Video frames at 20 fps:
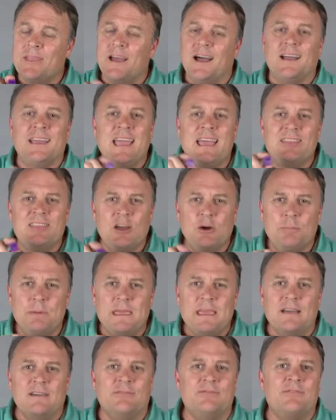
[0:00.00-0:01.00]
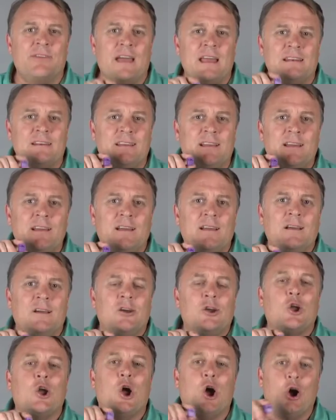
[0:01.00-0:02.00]
Again, there'll be event
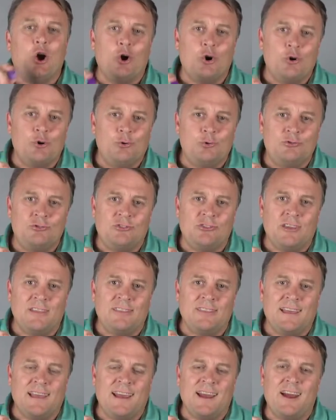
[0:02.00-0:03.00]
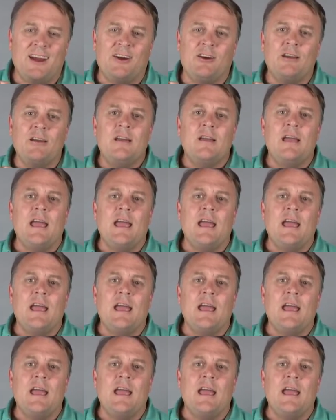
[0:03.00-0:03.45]
codes in there